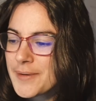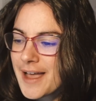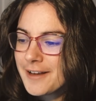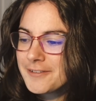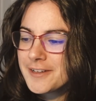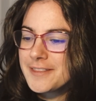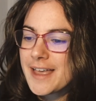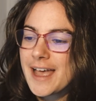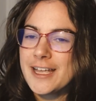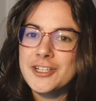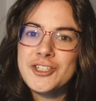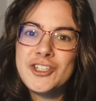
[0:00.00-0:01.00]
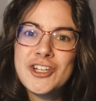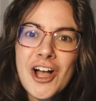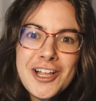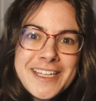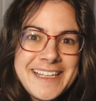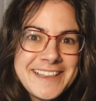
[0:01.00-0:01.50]
After that,
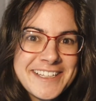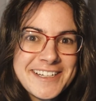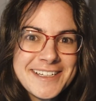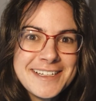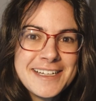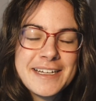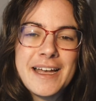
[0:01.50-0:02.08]
Jollylook